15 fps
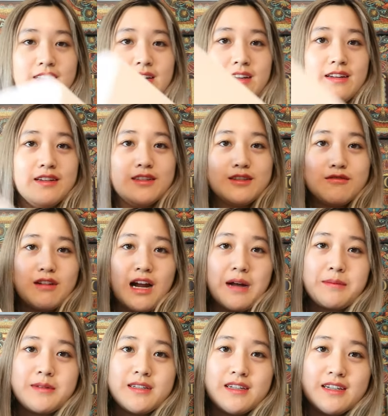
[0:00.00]
it is
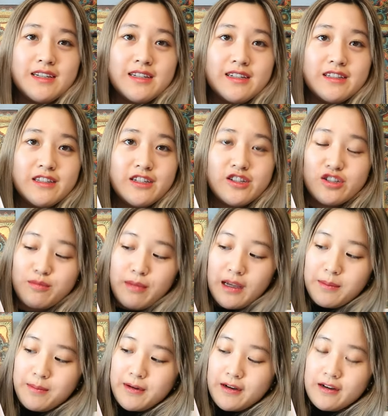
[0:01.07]
wrapped in tissue
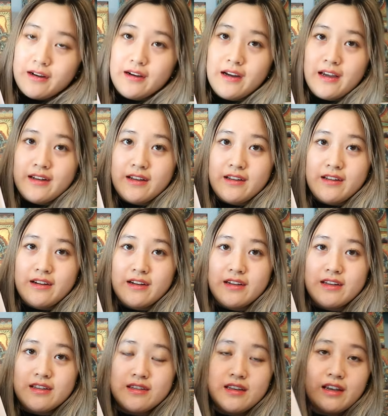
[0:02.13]
paper and then there
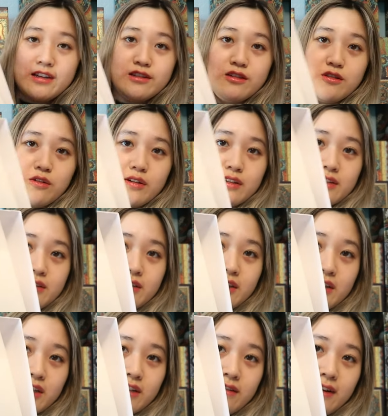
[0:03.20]
is a Dior
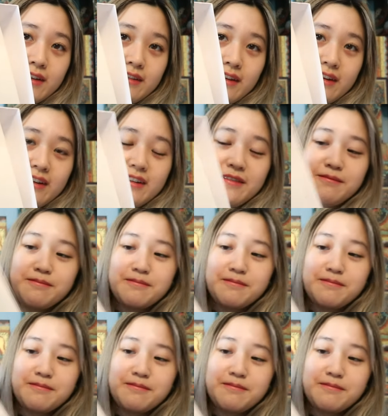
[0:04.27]
sticker right there.